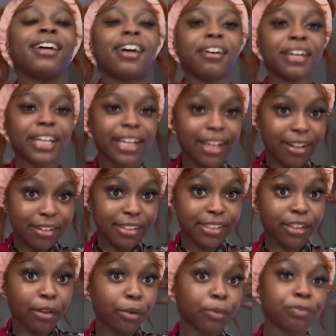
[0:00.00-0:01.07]
okay y'all
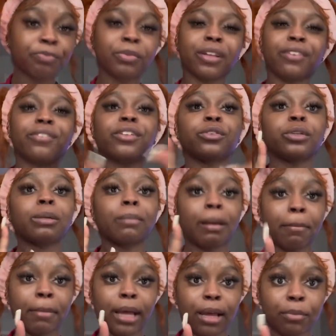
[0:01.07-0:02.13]
so i'm gonna read my
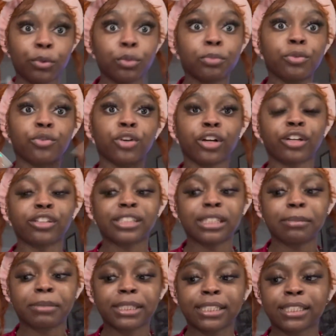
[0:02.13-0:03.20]
bible before i go sleep
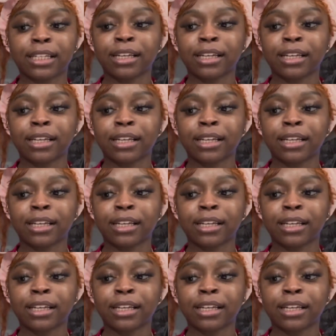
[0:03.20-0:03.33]
because